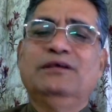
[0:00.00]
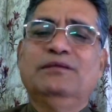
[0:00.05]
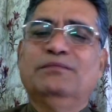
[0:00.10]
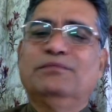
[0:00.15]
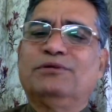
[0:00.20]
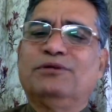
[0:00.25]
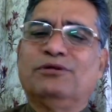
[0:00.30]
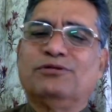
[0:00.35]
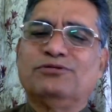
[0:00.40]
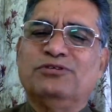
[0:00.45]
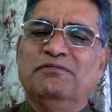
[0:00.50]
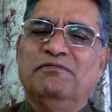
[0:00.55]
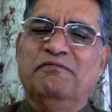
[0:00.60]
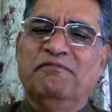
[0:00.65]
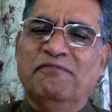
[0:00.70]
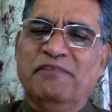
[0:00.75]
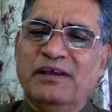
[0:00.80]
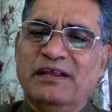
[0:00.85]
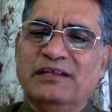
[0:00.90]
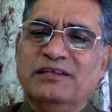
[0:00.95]
but also a
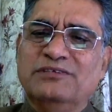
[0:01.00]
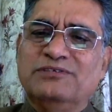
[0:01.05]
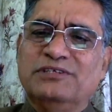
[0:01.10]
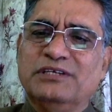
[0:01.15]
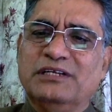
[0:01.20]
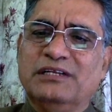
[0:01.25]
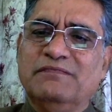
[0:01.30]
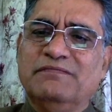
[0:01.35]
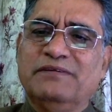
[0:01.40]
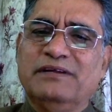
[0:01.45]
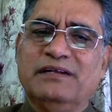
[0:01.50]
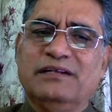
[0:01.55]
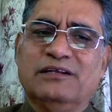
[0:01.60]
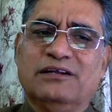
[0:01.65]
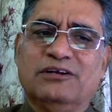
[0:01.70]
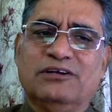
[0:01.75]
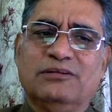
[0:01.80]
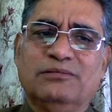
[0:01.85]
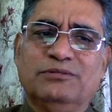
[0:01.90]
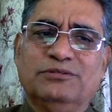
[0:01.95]
very significant
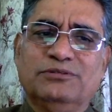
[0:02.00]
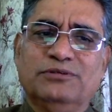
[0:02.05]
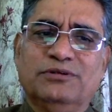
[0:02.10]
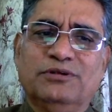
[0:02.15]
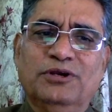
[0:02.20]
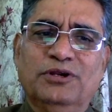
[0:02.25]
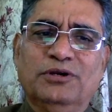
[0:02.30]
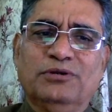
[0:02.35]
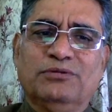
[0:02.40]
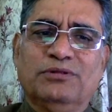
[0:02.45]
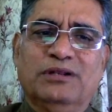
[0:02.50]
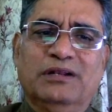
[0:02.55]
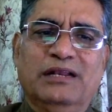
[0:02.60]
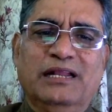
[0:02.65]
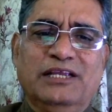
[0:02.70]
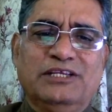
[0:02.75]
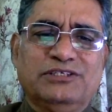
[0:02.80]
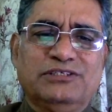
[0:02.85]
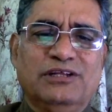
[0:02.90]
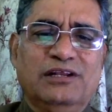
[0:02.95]
contribution to the
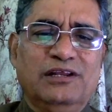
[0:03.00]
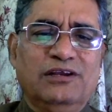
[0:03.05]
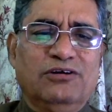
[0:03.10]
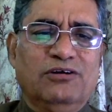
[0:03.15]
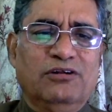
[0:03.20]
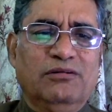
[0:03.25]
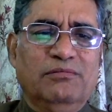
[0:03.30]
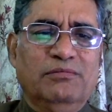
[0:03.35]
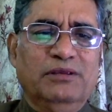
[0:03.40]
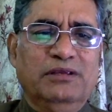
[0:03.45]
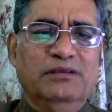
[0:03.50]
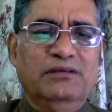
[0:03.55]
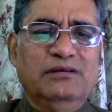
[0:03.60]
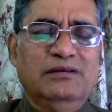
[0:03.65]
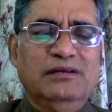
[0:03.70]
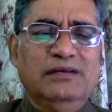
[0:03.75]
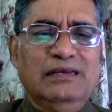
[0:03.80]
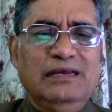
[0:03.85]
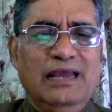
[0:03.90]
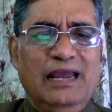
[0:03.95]
national economy
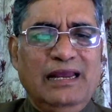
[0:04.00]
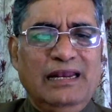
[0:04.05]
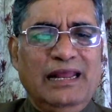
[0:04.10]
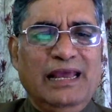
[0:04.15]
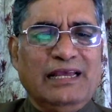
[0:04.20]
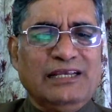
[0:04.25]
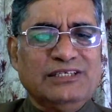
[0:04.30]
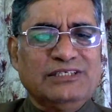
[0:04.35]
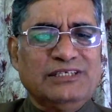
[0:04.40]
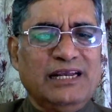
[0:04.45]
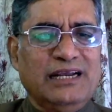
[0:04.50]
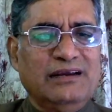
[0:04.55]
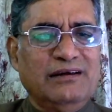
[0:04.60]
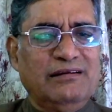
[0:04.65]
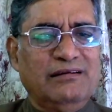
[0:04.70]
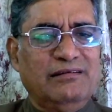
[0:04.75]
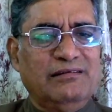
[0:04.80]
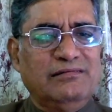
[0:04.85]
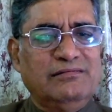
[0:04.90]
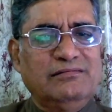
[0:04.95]
and exchequer,
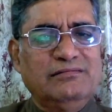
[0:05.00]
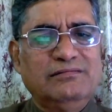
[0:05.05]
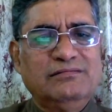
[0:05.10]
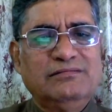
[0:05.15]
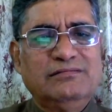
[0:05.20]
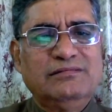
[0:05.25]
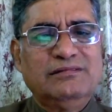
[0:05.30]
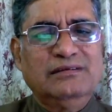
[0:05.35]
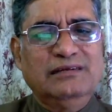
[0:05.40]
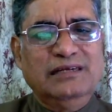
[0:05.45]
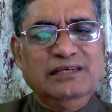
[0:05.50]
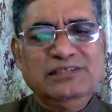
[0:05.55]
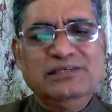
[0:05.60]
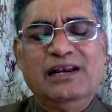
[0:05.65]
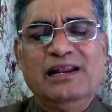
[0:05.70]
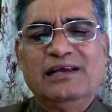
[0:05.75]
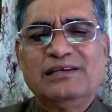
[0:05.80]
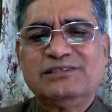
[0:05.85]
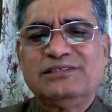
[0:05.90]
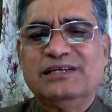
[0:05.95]
national
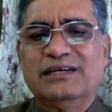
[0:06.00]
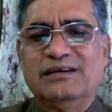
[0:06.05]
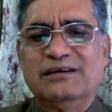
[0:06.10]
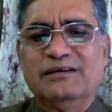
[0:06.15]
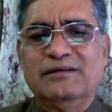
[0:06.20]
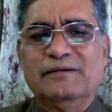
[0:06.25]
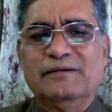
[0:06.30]
exchequer.